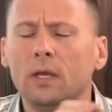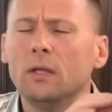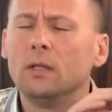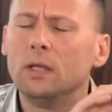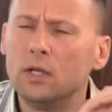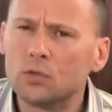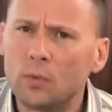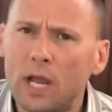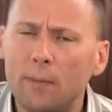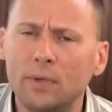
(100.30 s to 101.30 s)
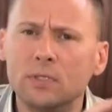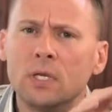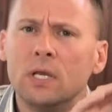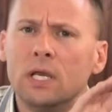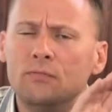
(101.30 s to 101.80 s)
Here's what happens.
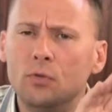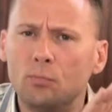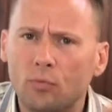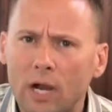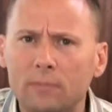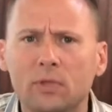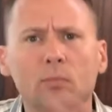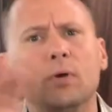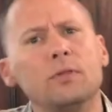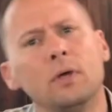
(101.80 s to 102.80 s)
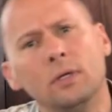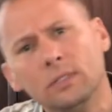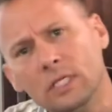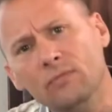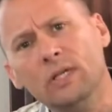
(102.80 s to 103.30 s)
If you bribe them with
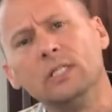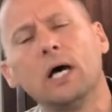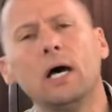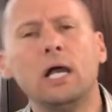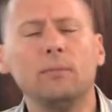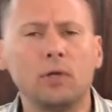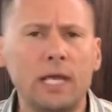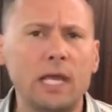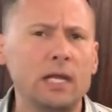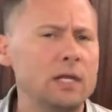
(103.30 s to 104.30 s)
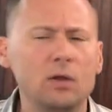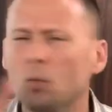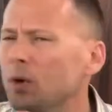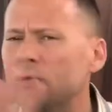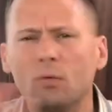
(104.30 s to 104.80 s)
TV time or candy or
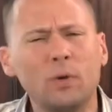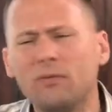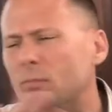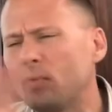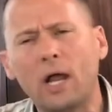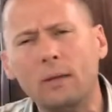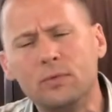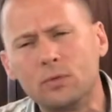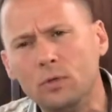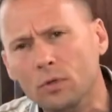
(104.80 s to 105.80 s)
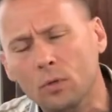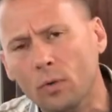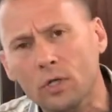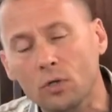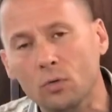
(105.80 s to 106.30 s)
whatever bribes you want
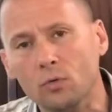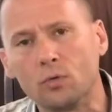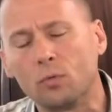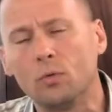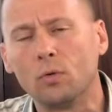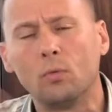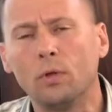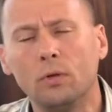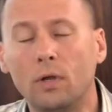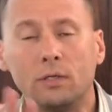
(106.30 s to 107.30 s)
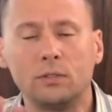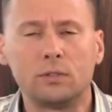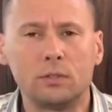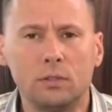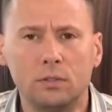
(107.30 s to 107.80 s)
to use, or not
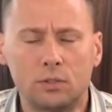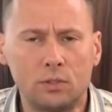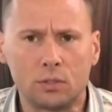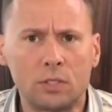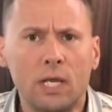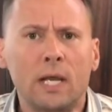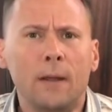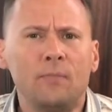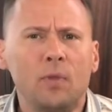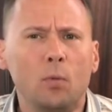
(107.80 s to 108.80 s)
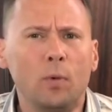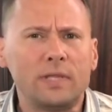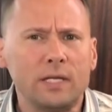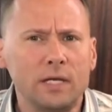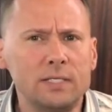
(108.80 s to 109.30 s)
just what that
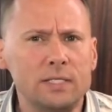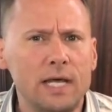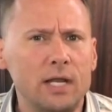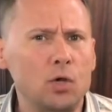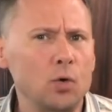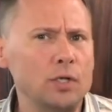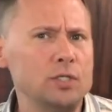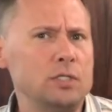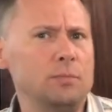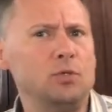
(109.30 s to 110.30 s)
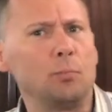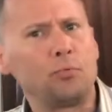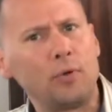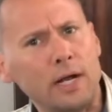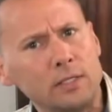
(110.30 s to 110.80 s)
does is that encourages them to
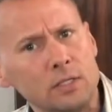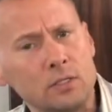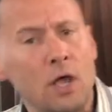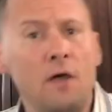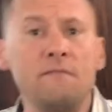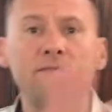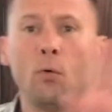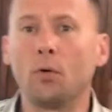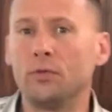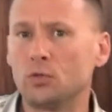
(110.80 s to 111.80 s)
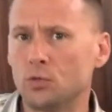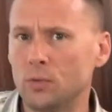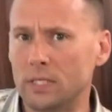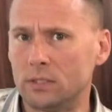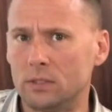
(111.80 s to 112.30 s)
practice for the
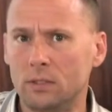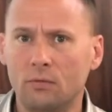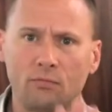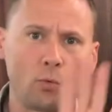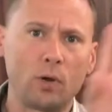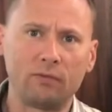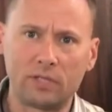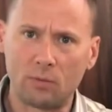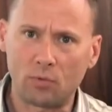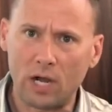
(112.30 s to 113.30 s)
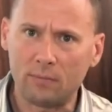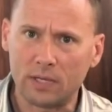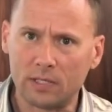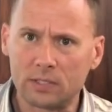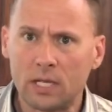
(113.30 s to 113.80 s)
treat, for whatever that bribe
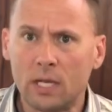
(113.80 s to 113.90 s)
is.